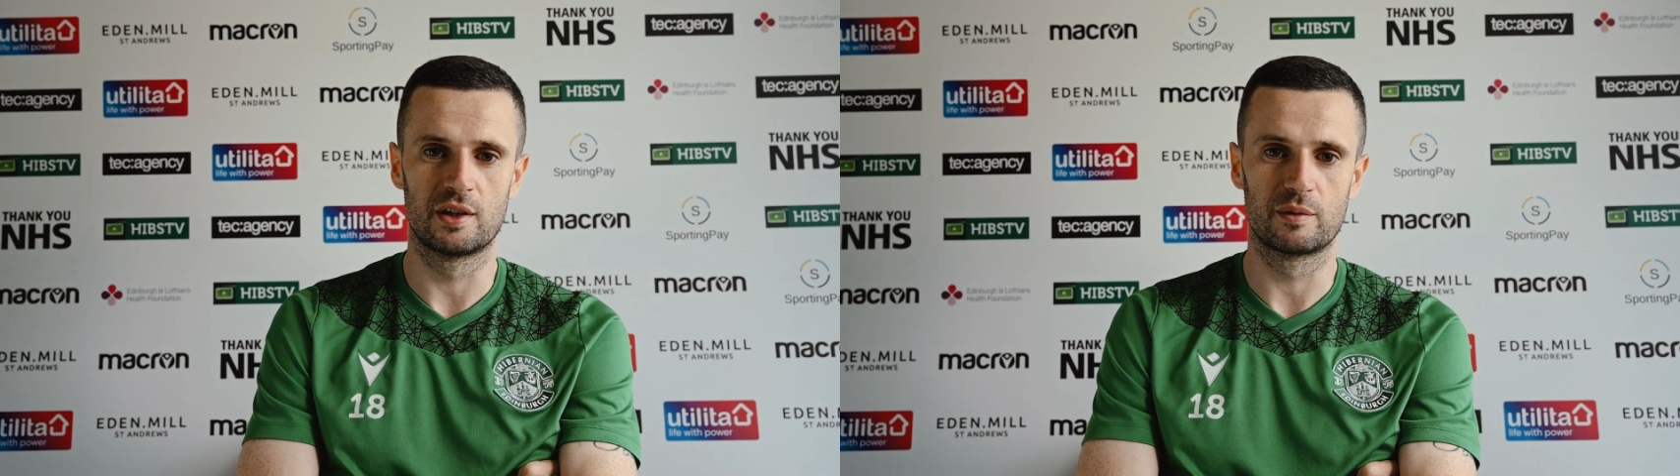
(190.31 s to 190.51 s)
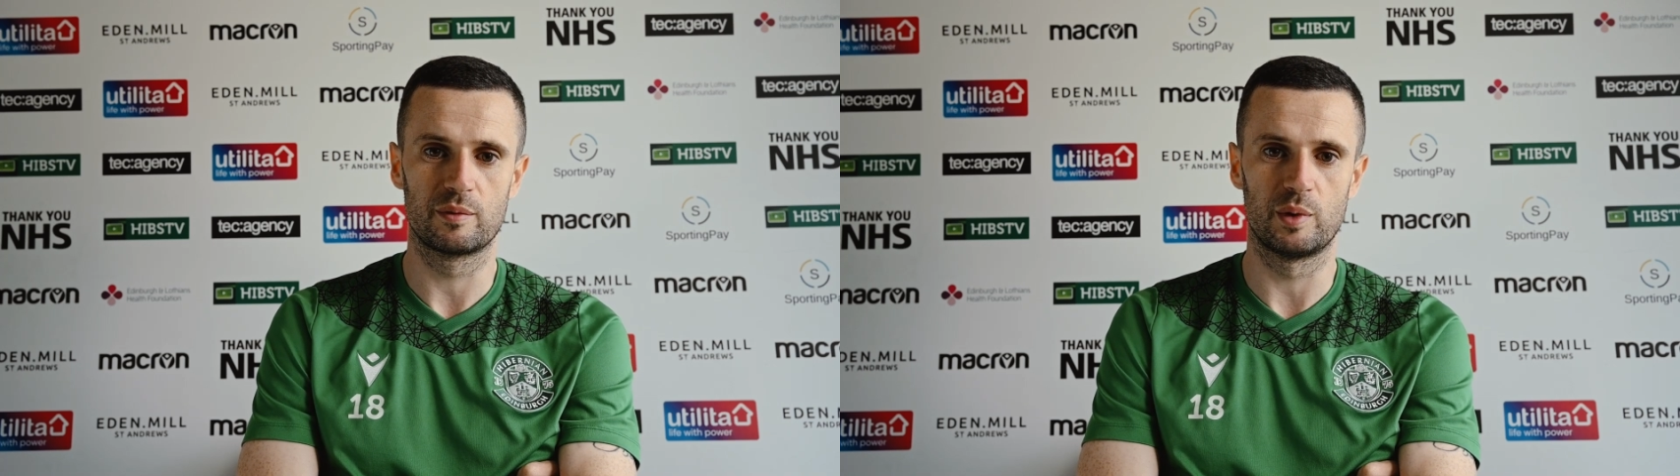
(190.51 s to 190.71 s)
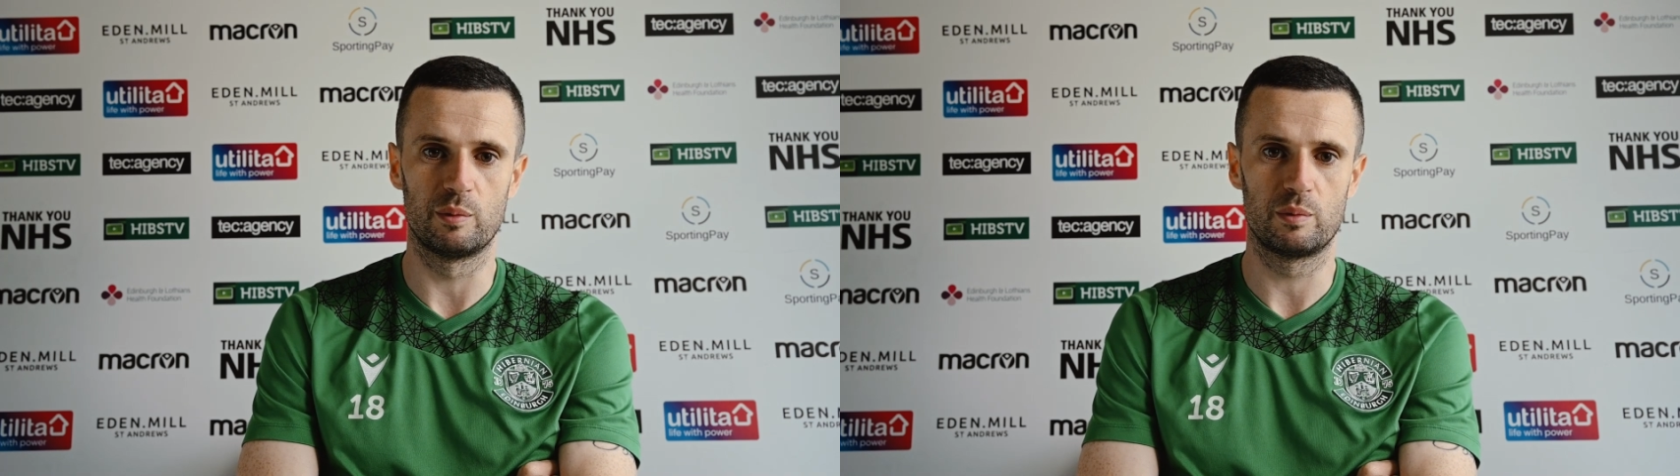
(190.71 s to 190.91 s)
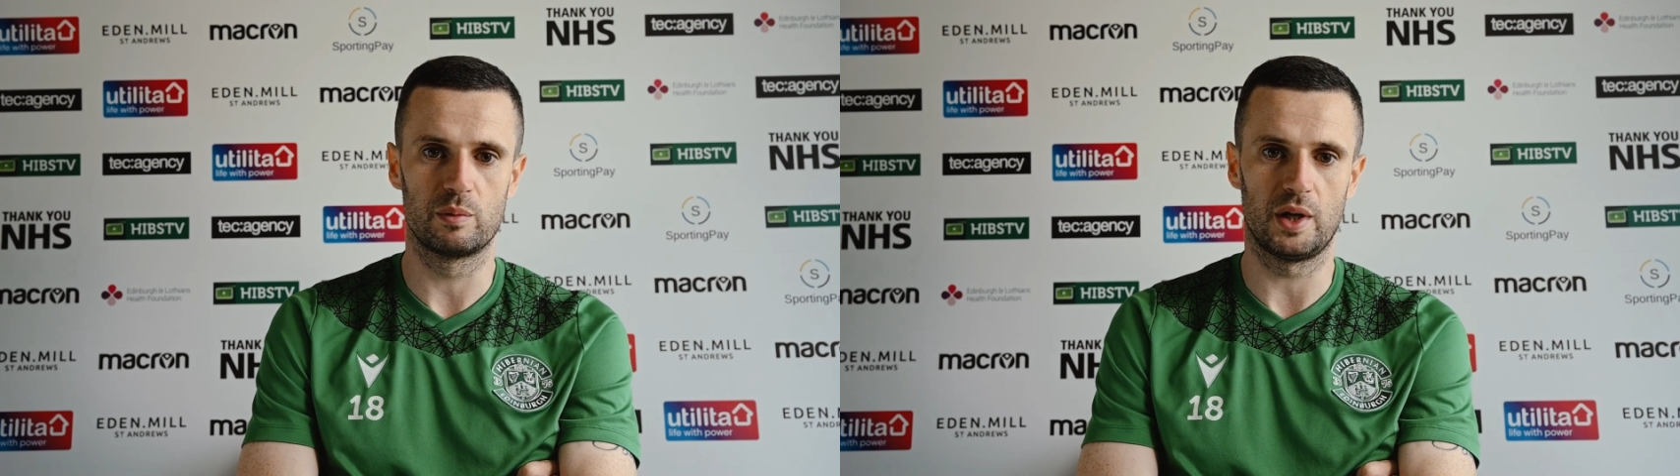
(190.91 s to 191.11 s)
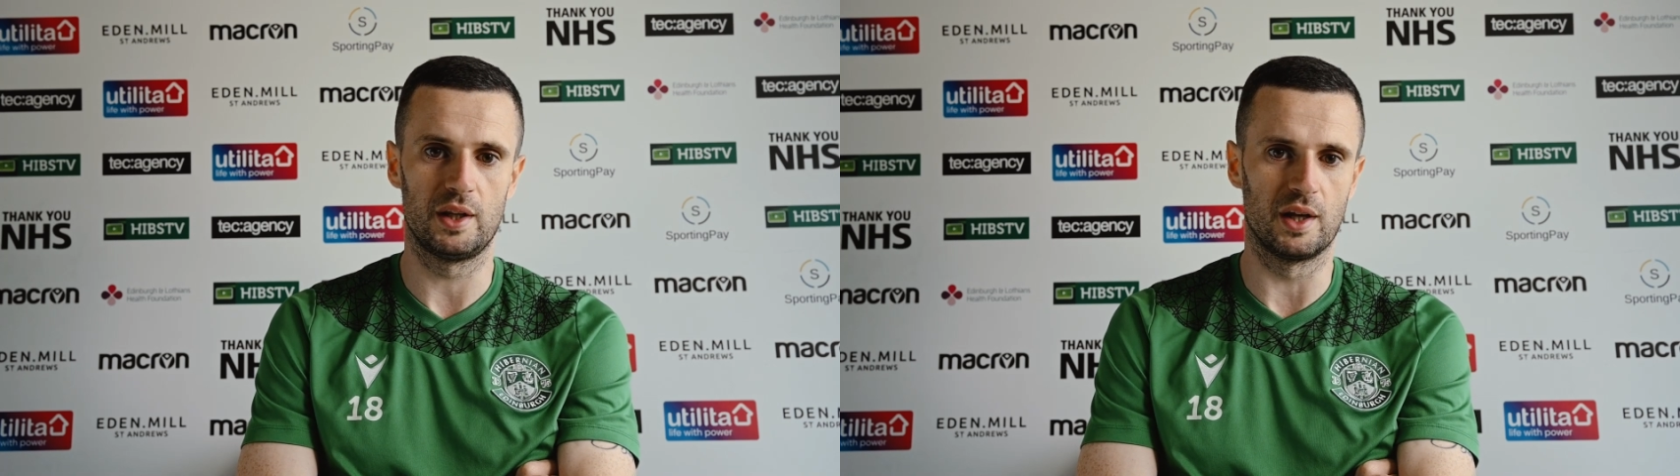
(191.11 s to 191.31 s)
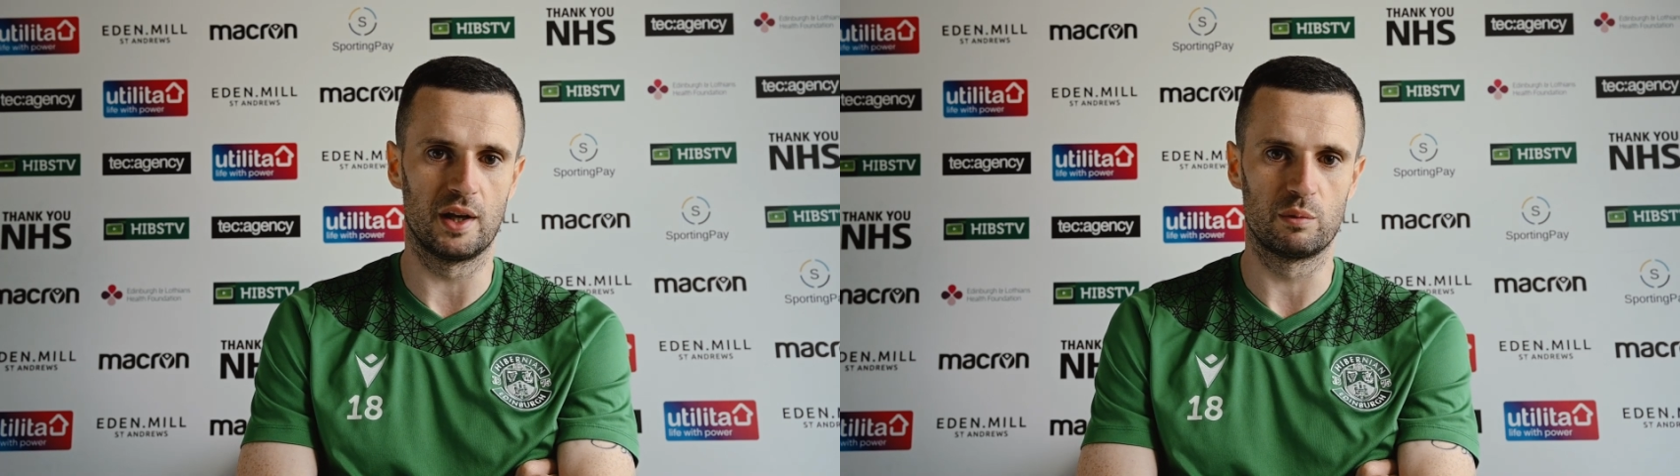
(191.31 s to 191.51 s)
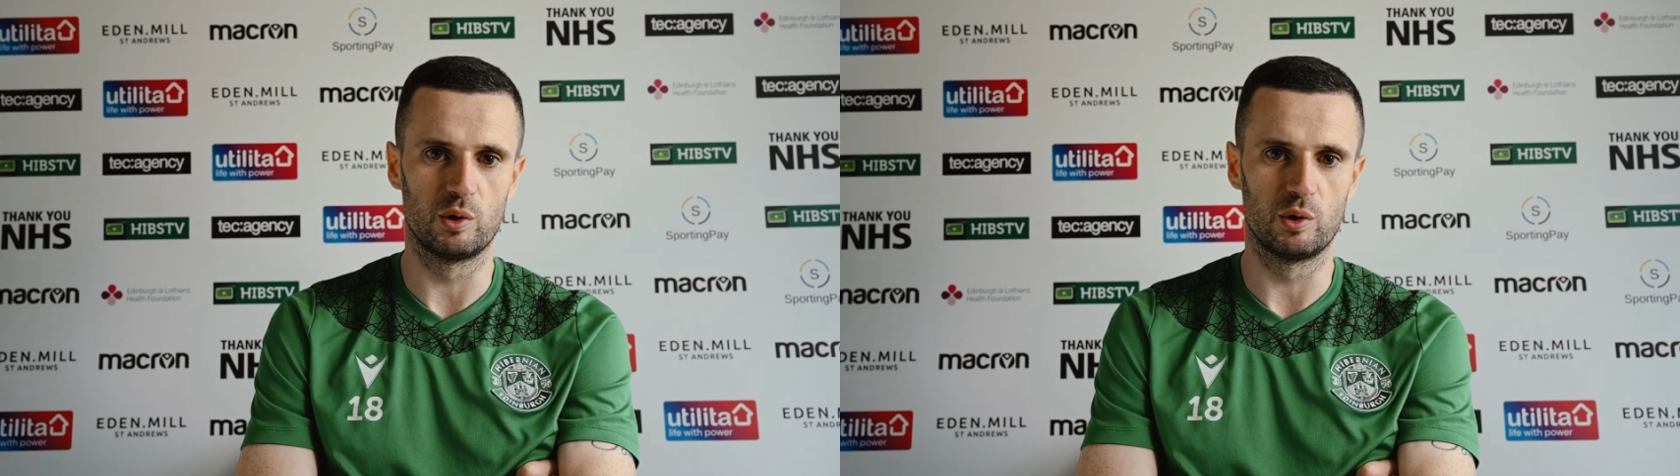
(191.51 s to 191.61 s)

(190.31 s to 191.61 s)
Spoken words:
But in the end,